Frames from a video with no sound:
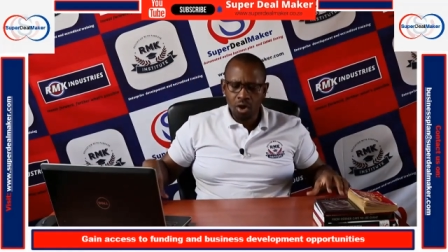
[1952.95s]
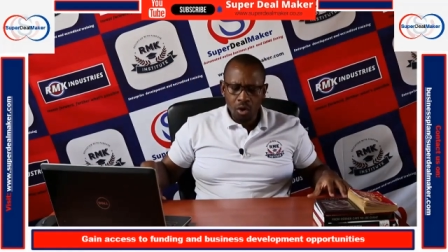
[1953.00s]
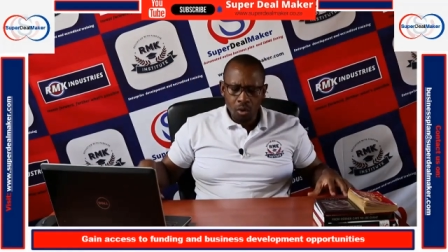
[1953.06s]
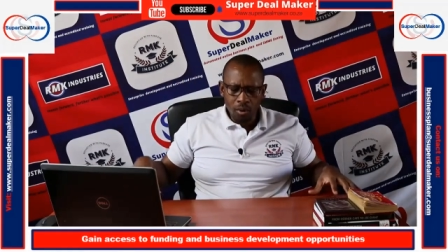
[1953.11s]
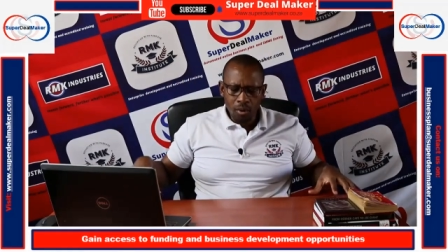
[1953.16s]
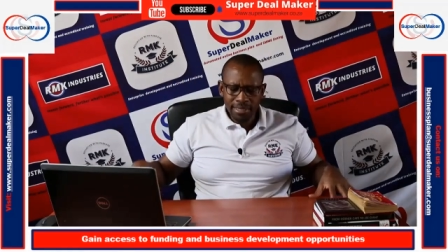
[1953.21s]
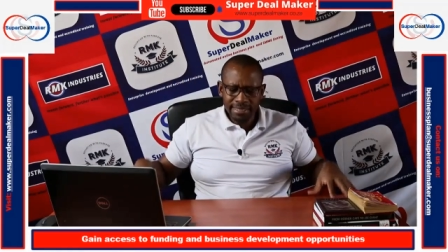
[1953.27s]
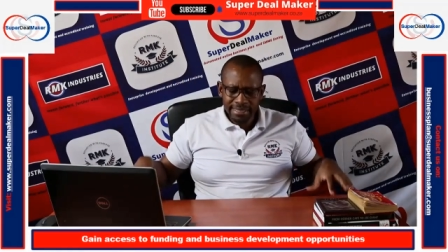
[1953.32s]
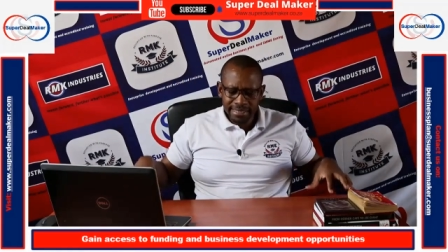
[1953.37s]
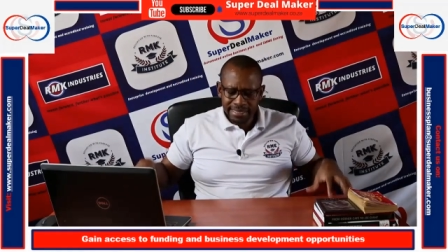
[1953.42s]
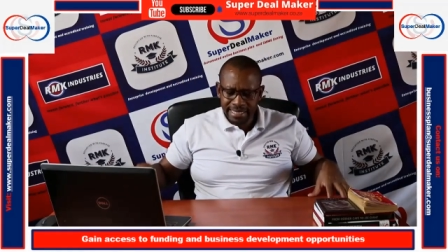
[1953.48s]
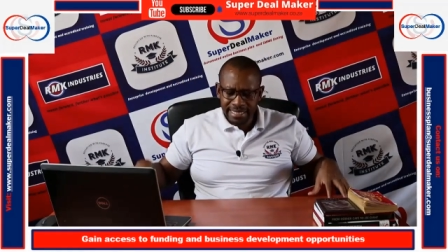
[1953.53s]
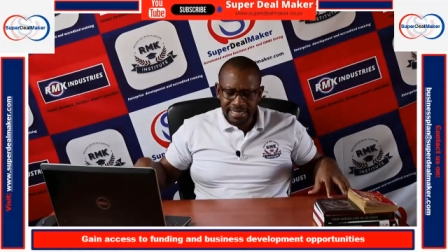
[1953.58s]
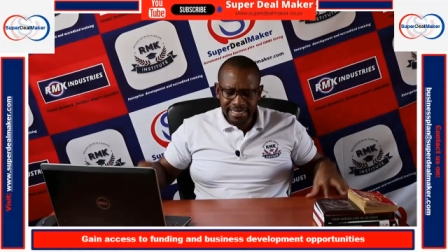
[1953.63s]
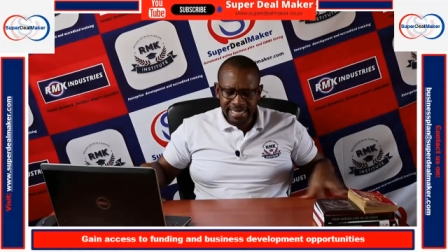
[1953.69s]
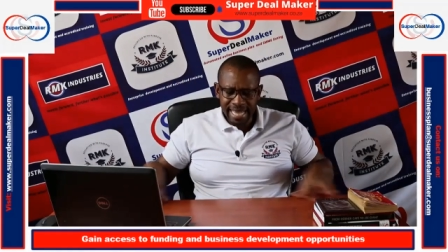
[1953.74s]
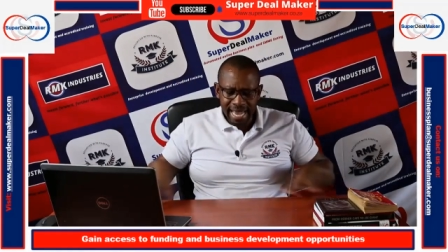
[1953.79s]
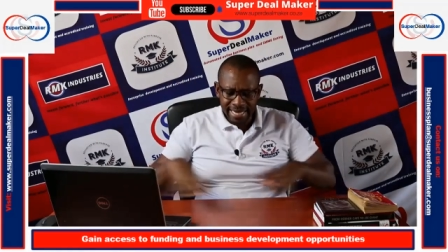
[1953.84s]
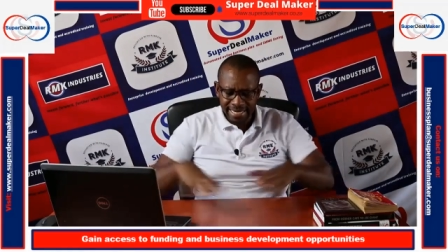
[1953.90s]
What
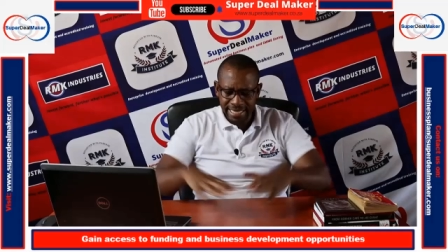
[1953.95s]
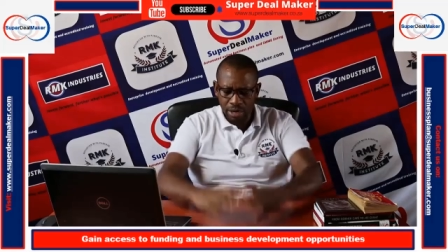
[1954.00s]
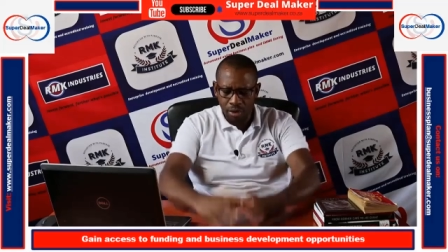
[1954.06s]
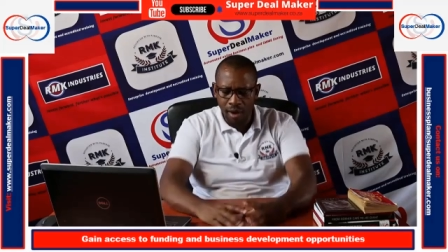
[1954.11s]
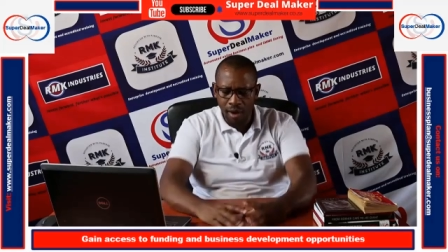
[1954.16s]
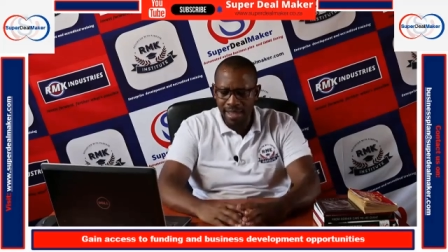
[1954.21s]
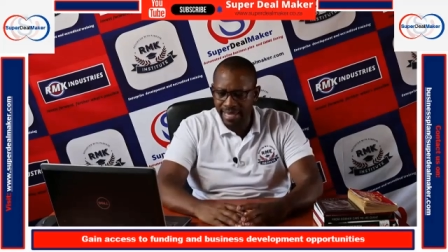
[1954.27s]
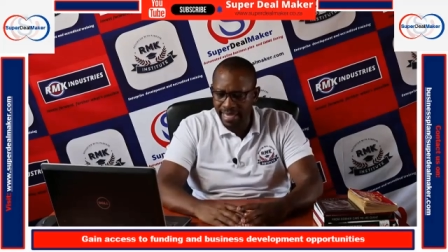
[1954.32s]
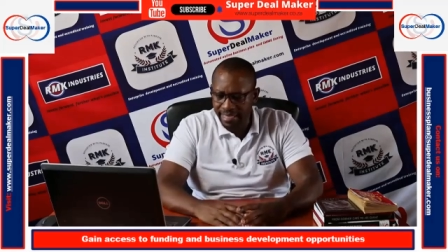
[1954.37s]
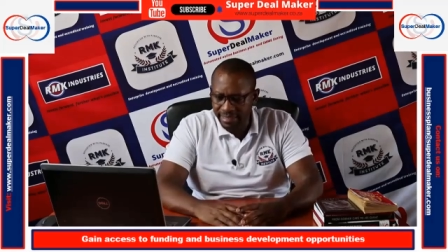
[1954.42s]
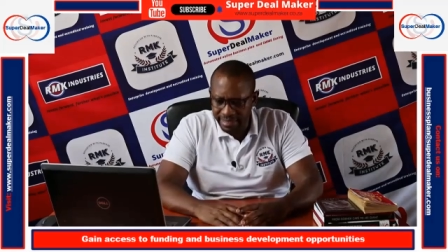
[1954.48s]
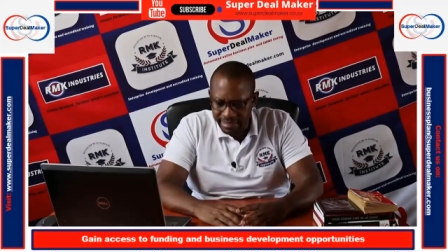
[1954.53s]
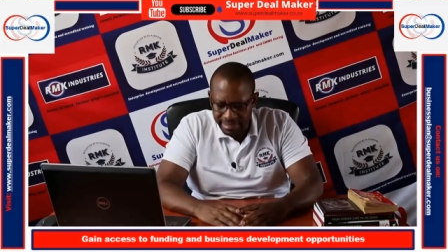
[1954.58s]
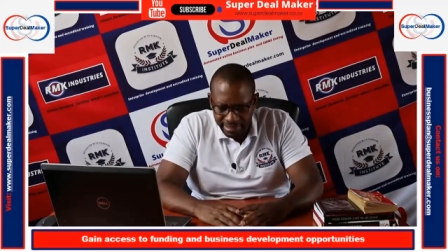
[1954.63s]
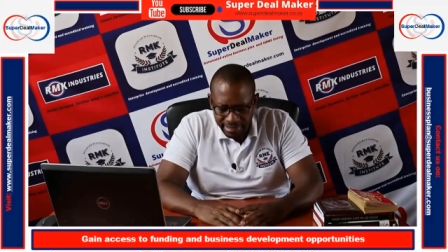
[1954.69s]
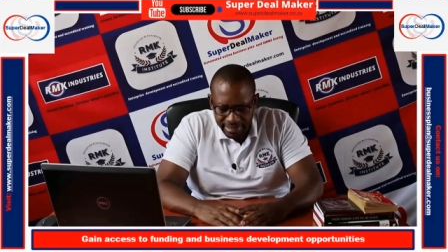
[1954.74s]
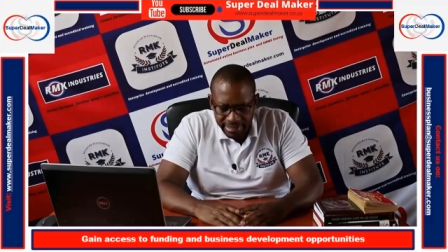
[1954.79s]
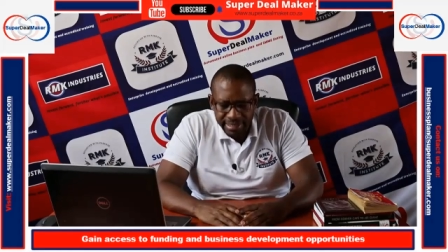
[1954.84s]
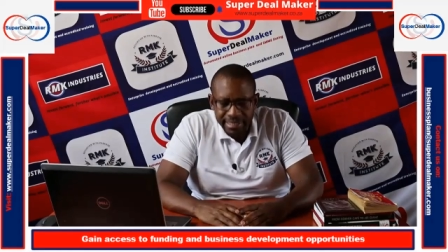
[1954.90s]
skills are required?
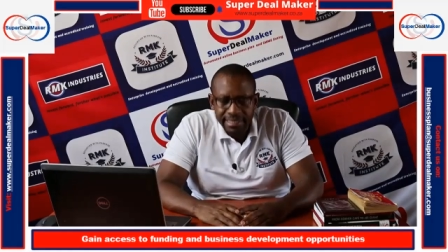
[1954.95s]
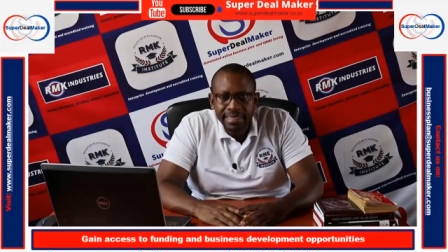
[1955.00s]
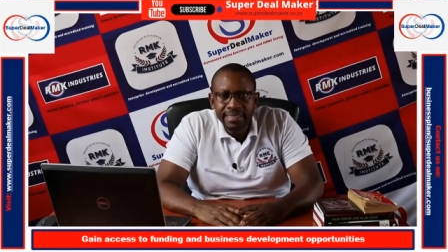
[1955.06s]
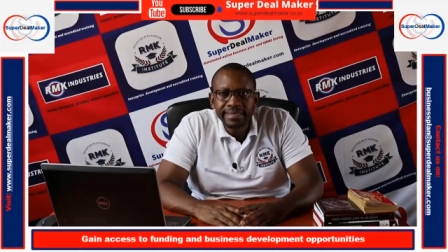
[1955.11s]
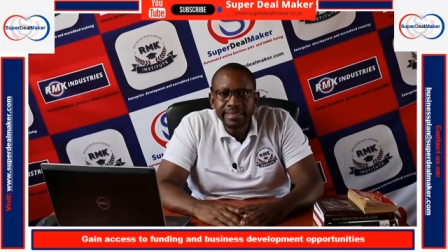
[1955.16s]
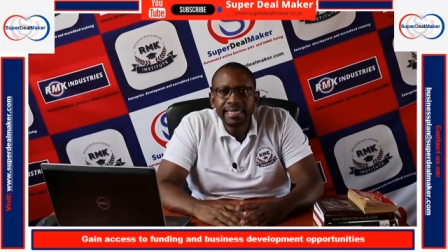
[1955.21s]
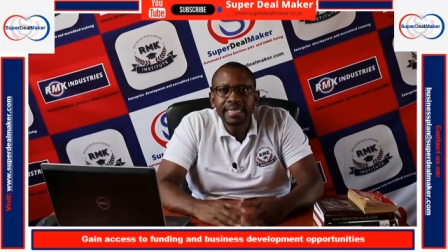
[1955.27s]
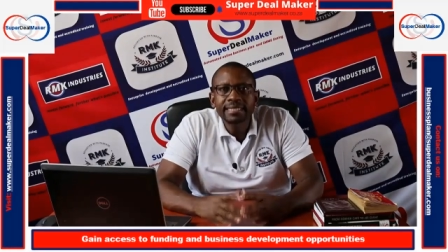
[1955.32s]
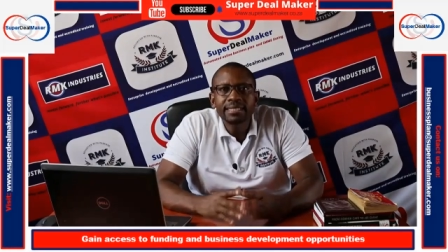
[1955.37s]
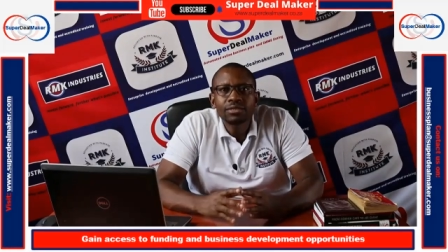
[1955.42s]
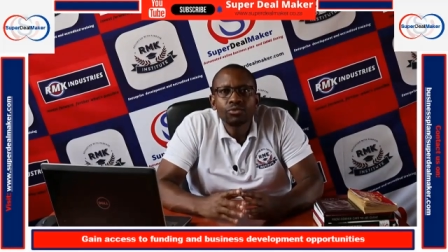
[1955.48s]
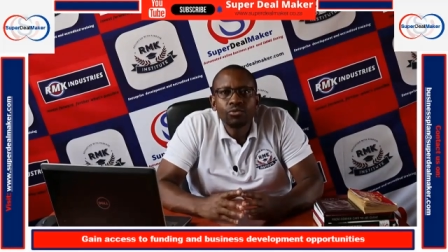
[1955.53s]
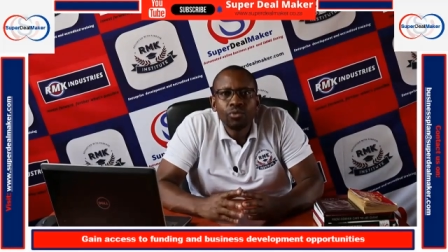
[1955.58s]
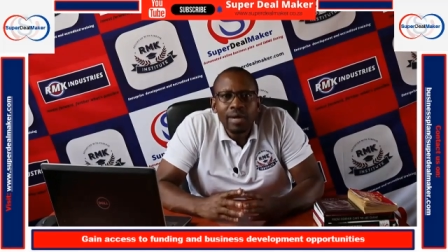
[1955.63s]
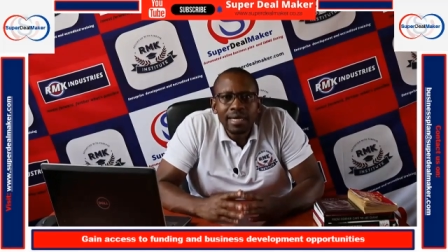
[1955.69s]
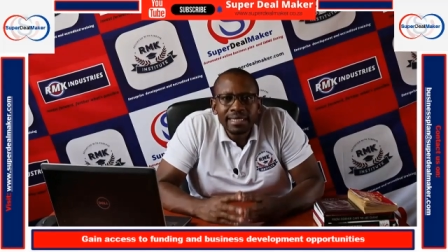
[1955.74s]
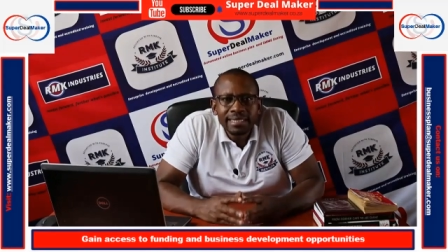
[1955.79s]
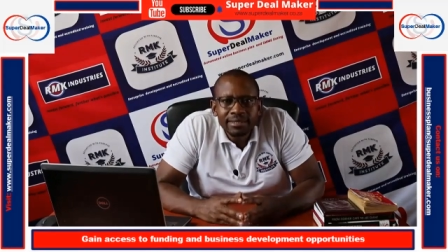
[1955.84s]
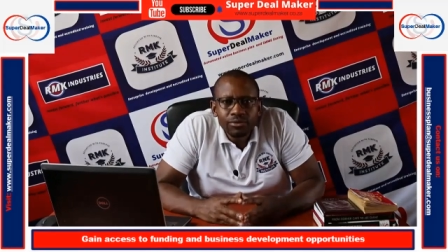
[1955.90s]
That's
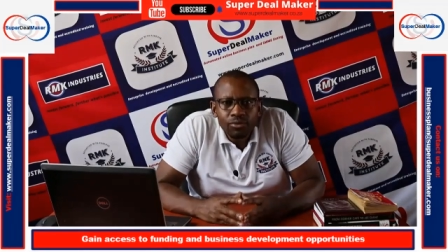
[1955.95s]
what,